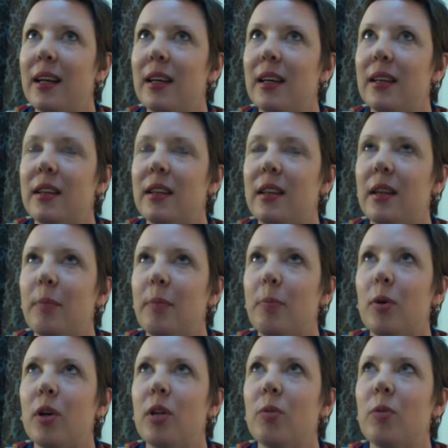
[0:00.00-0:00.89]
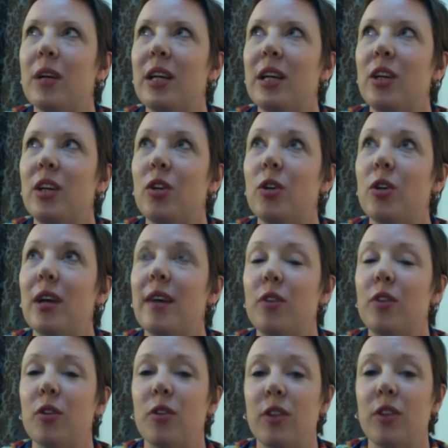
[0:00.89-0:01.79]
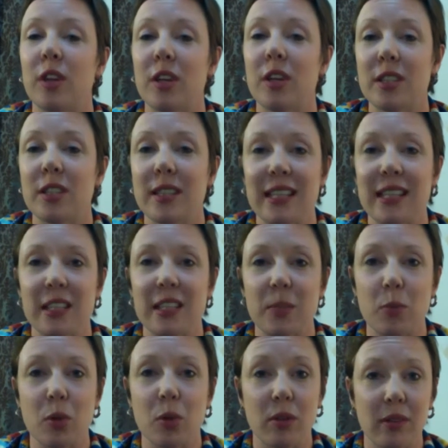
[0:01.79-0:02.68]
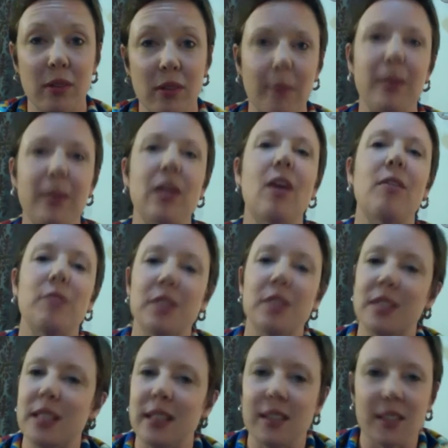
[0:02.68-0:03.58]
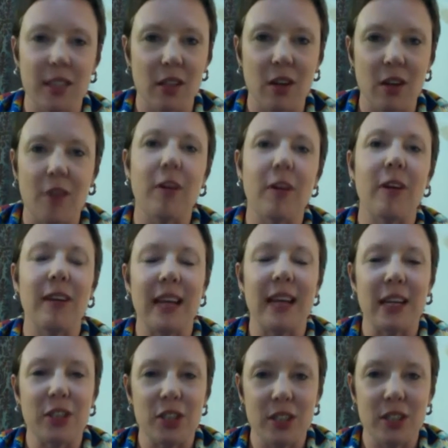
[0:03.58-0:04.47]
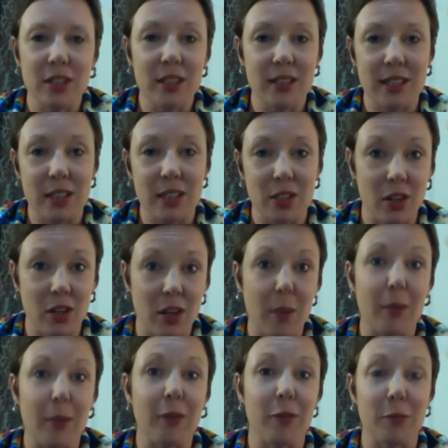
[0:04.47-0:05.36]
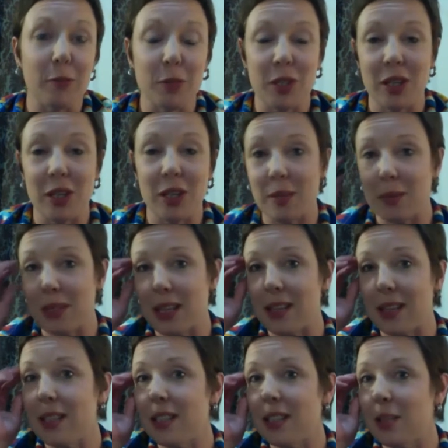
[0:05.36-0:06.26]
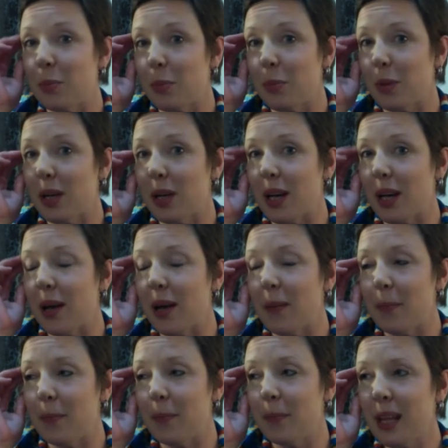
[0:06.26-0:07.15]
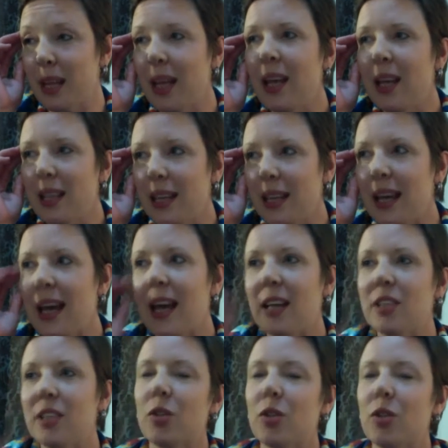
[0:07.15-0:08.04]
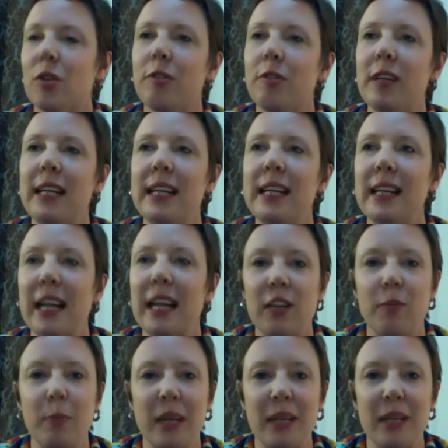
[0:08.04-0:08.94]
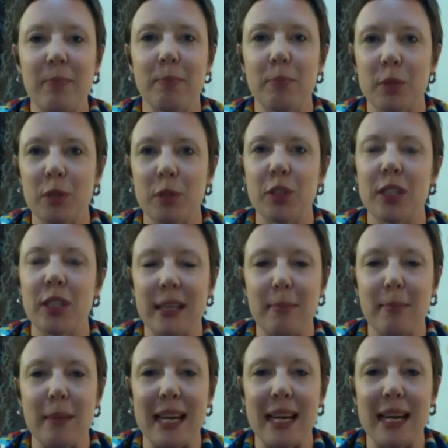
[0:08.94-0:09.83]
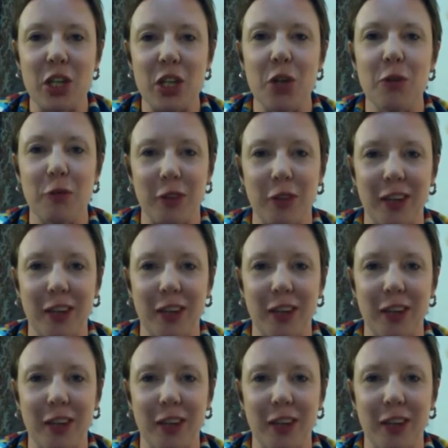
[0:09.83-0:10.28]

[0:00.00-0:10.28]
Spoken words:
the point where you have your third and they're small, I mean, obviously there's a lot of variation because it's not coming from circumstances, but yeah, sort of feeling like you've been brutally made over